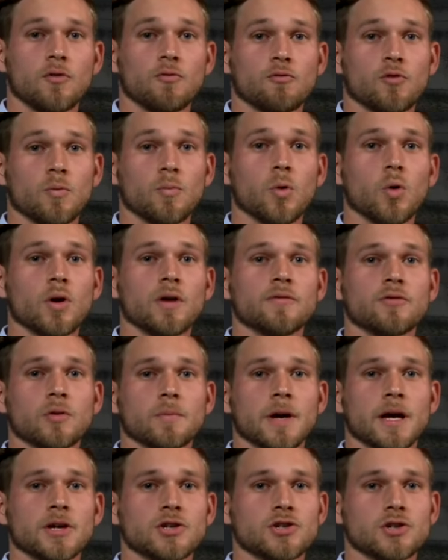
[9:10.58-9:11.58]
For more
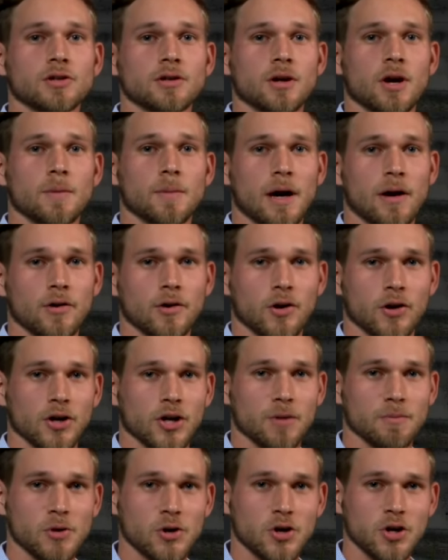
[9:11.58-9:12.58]
information about our
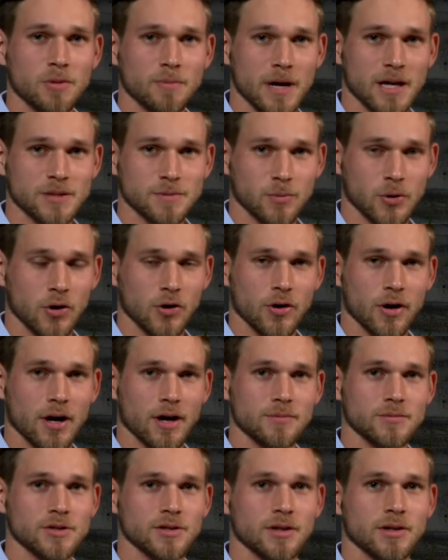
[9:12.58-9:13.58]
community-based
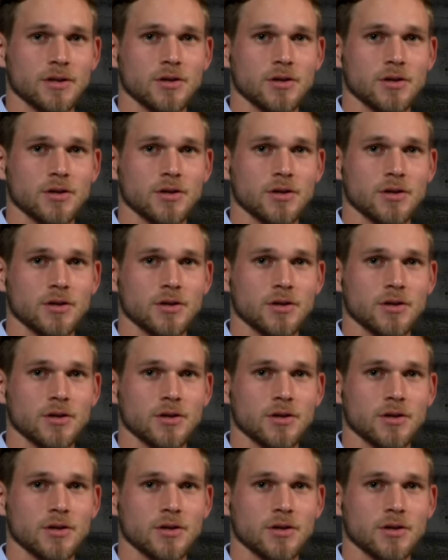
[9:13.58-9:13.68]
programs,